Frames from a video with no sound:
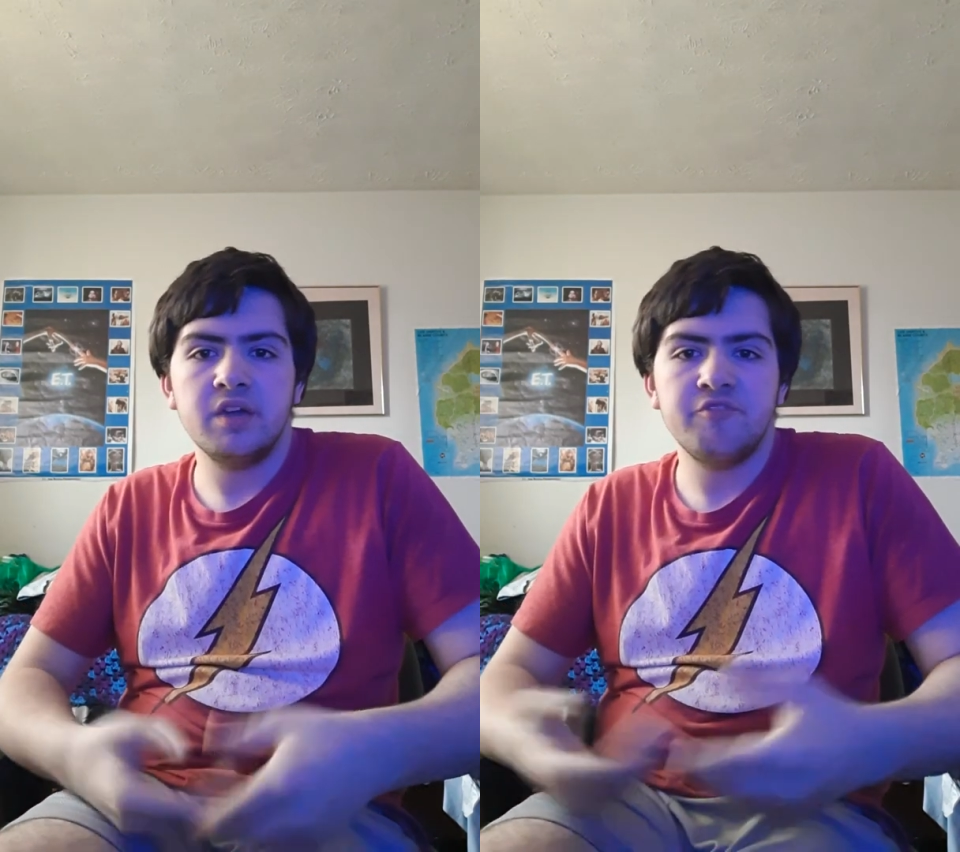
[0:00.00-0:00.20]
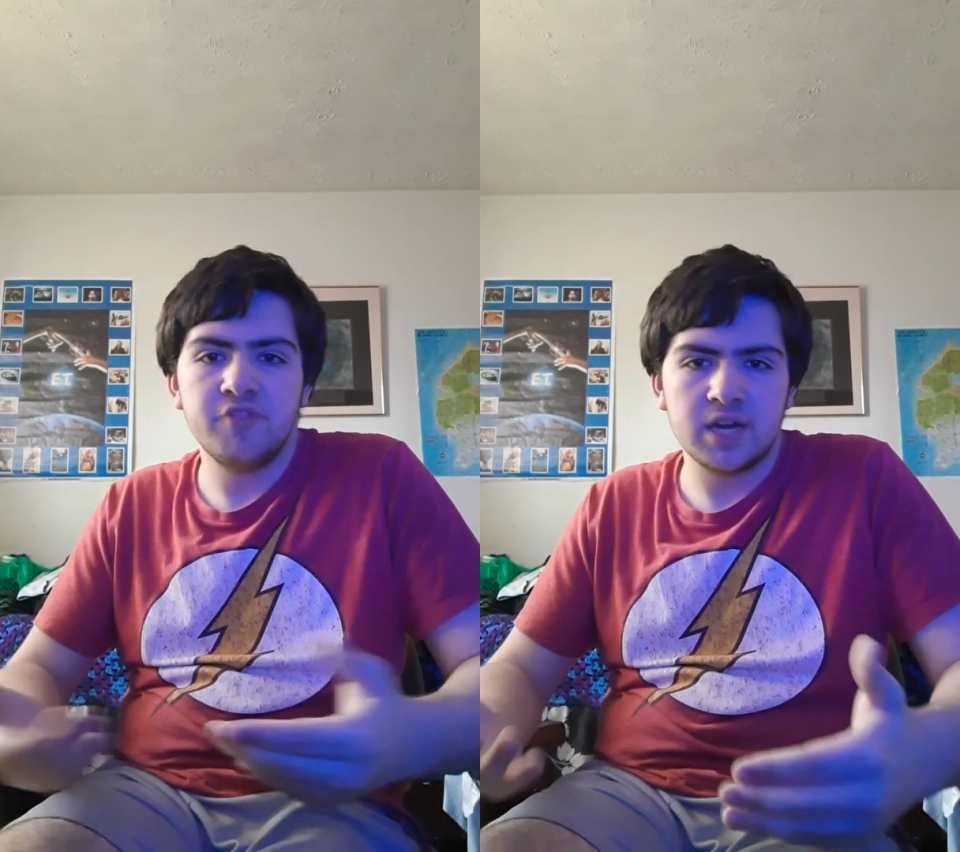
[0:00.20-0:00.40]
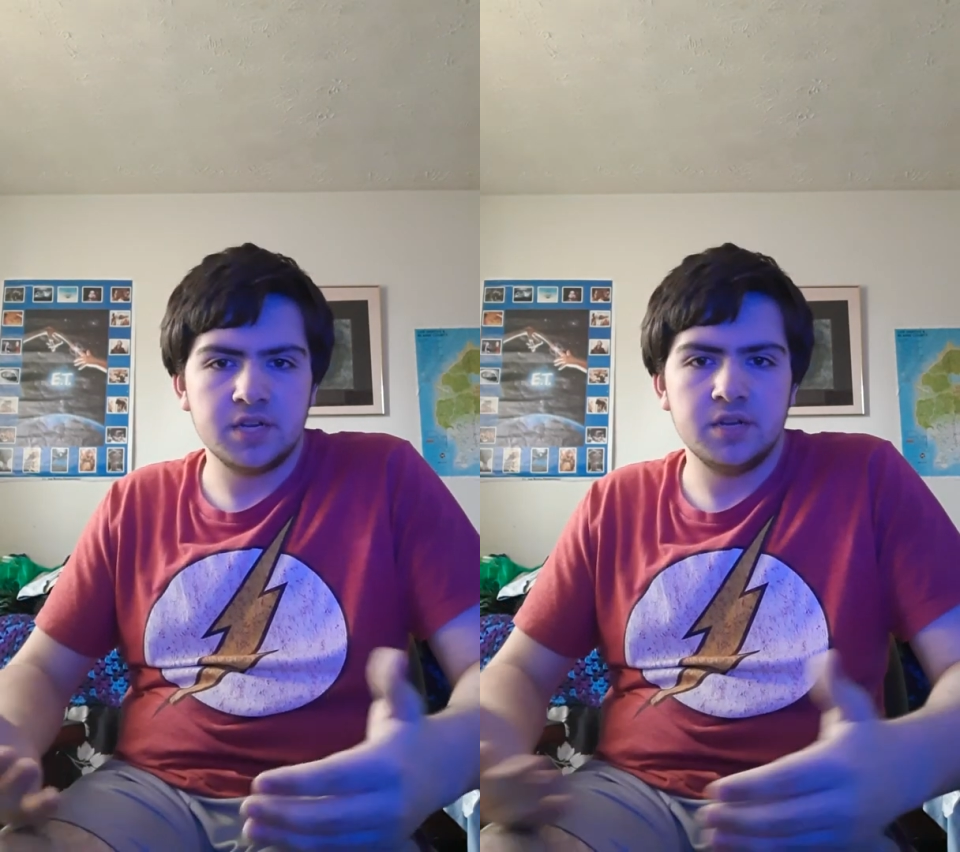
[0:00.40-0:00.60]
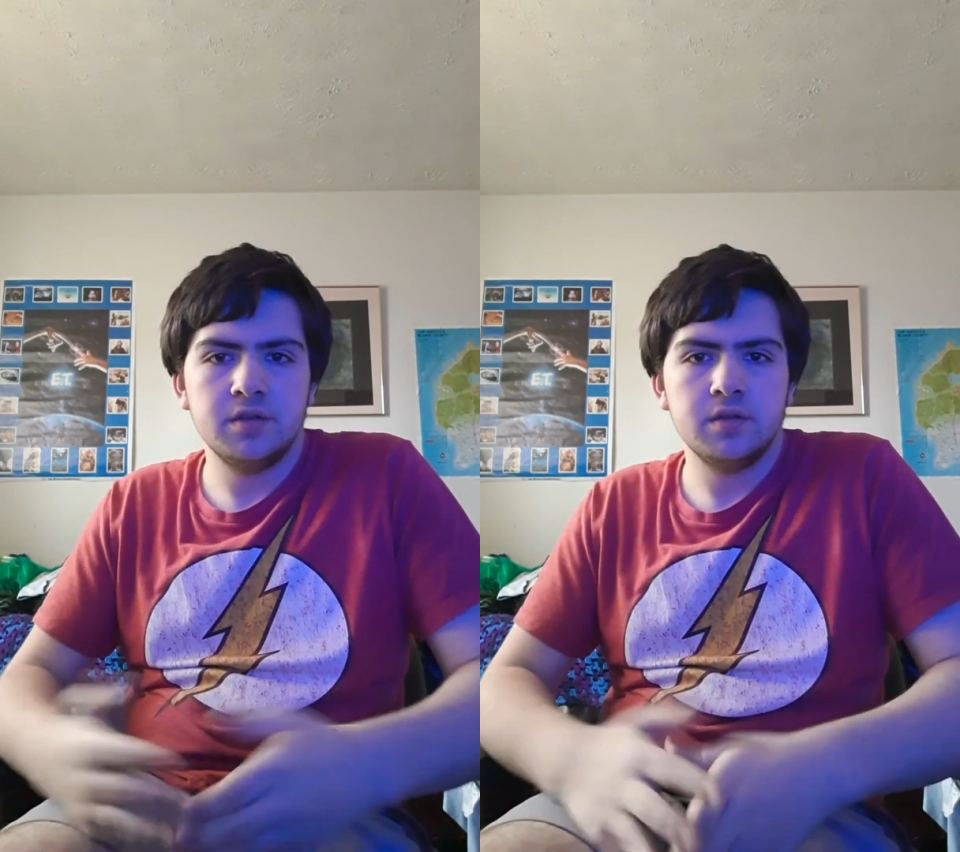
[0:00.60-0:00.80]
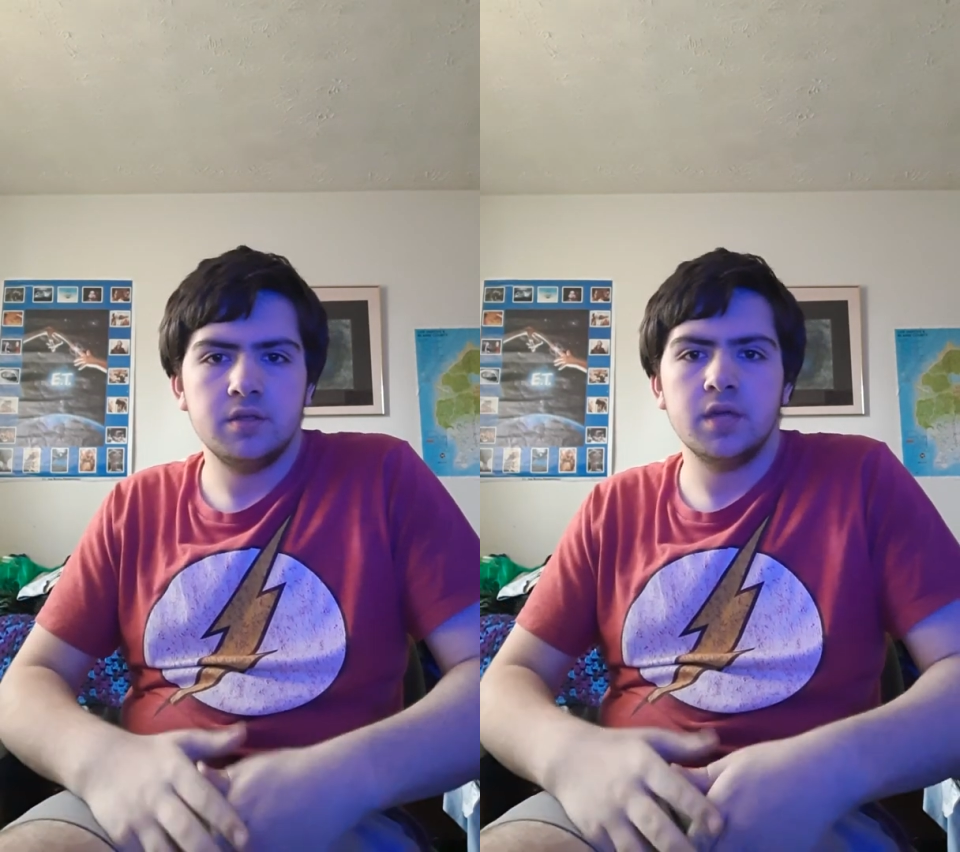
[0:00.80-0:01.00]
infected.
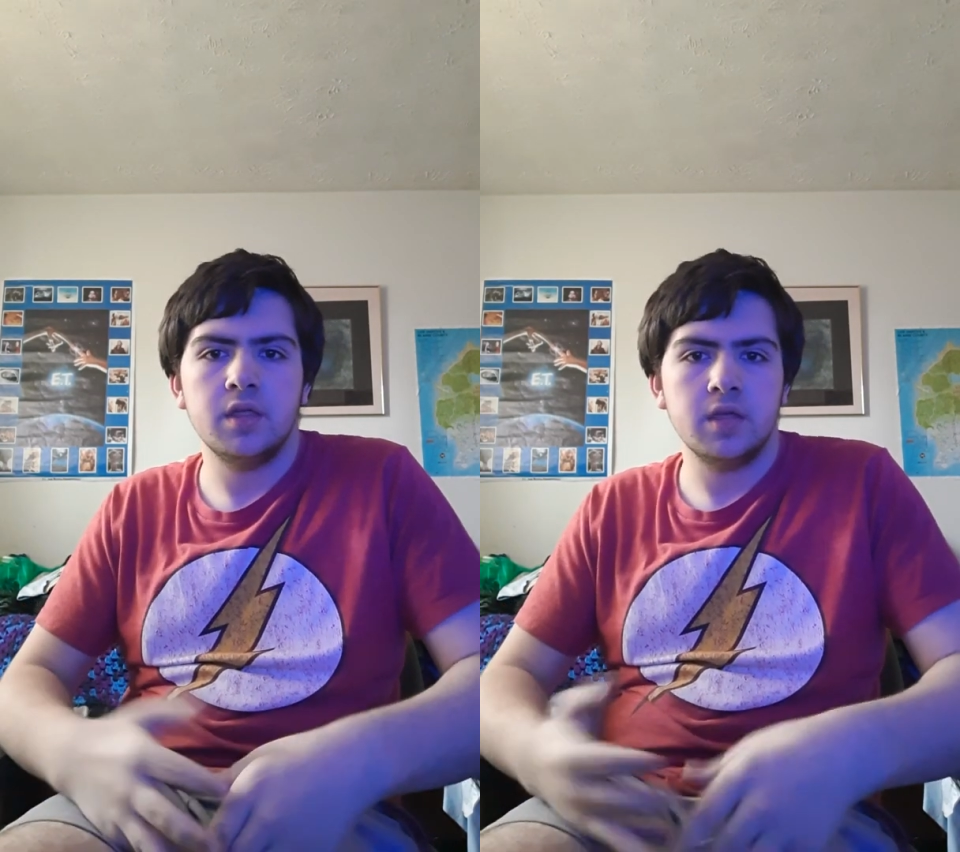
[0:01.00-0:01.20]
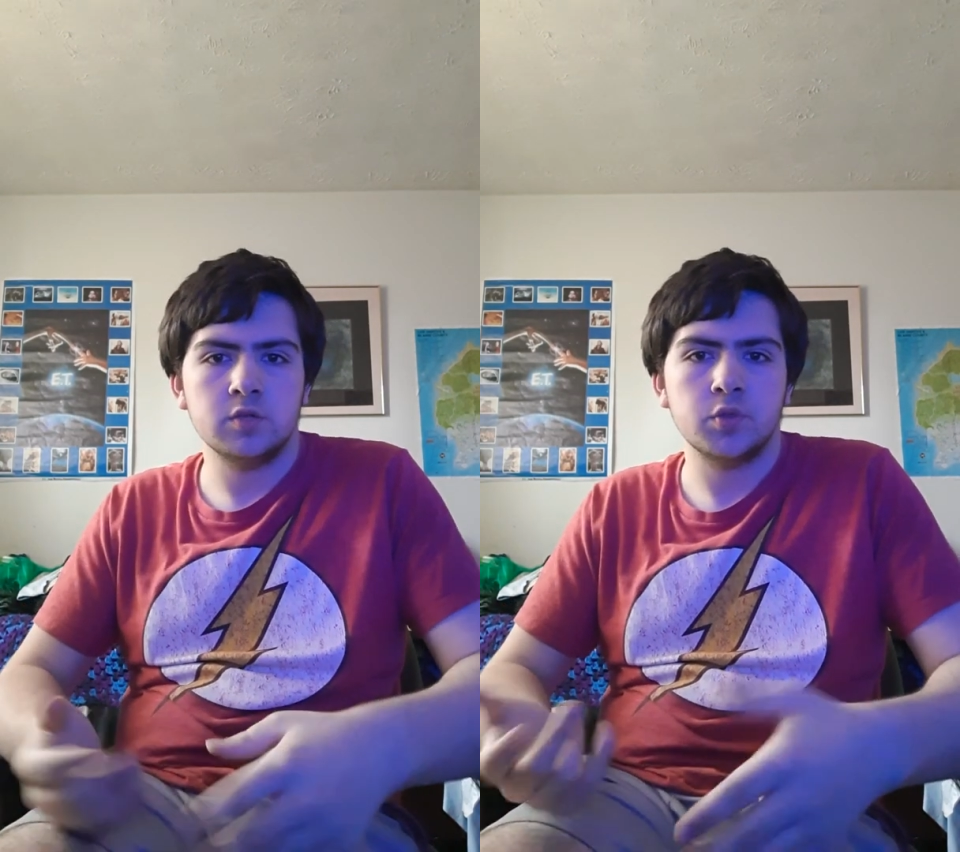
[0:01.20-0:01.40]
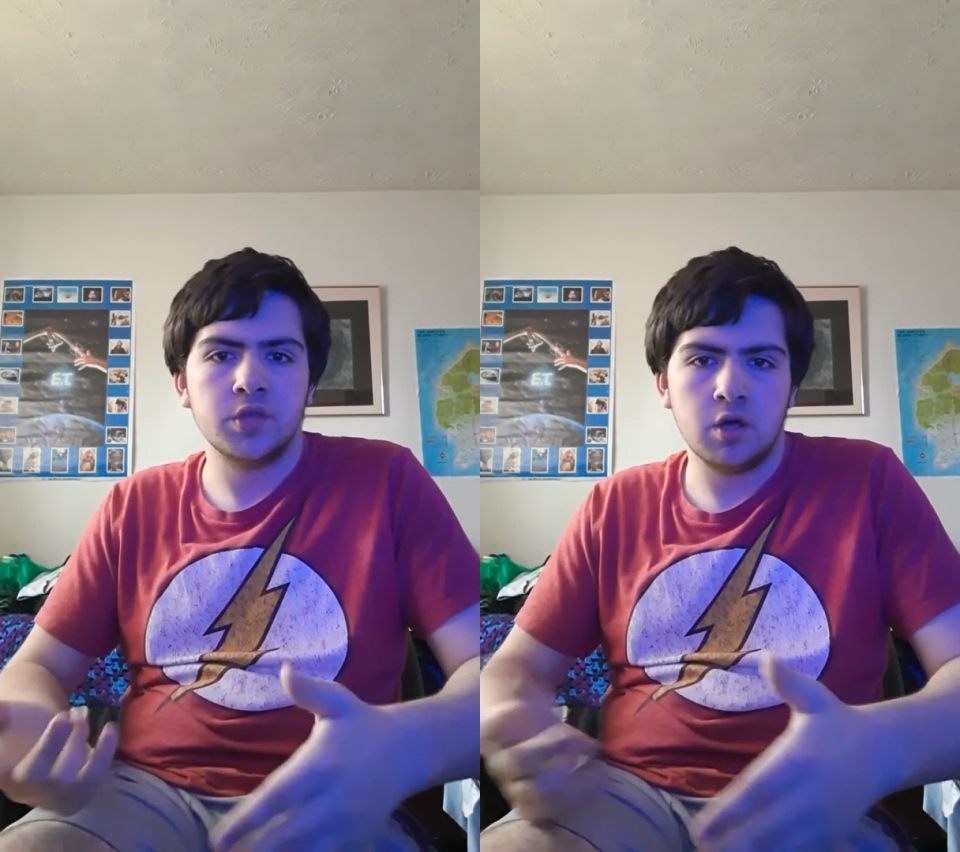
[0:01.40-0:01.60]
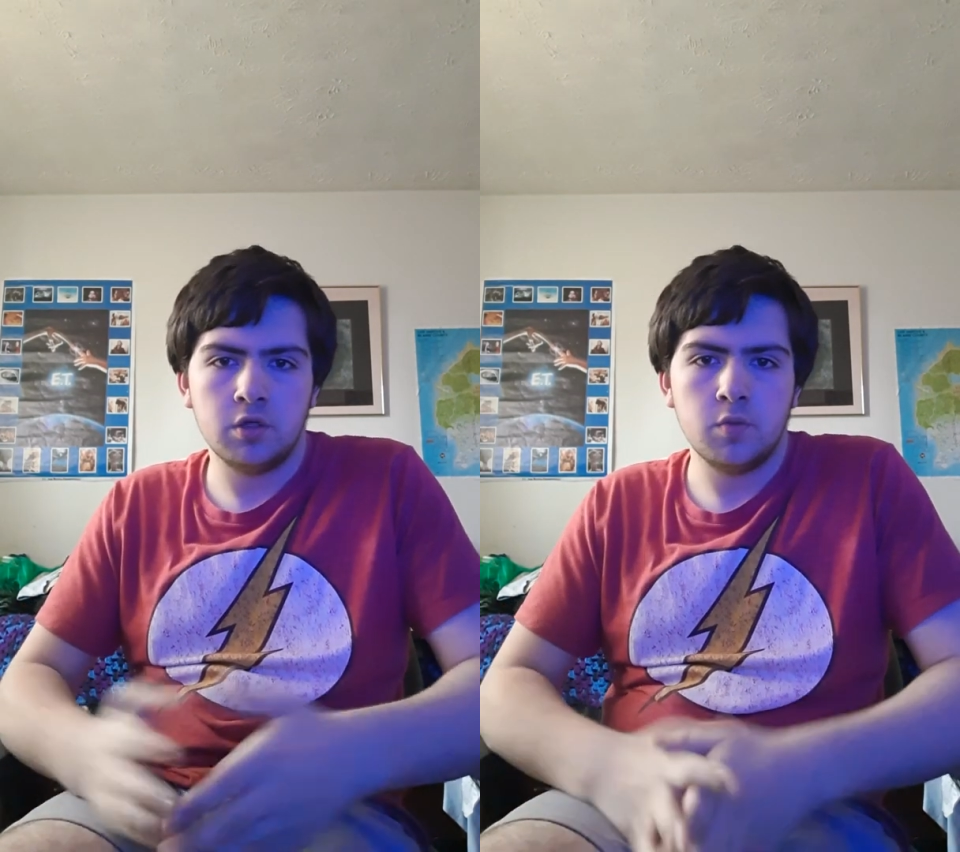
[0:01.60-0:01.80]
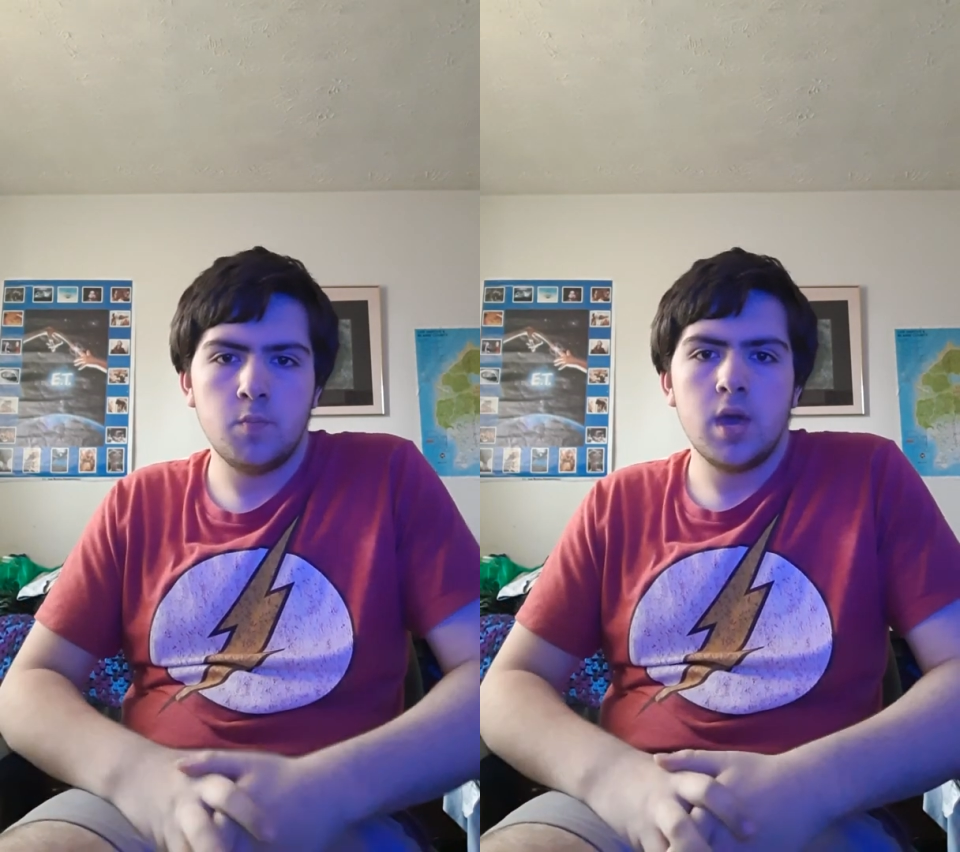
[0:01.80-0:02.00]
That's what they call them.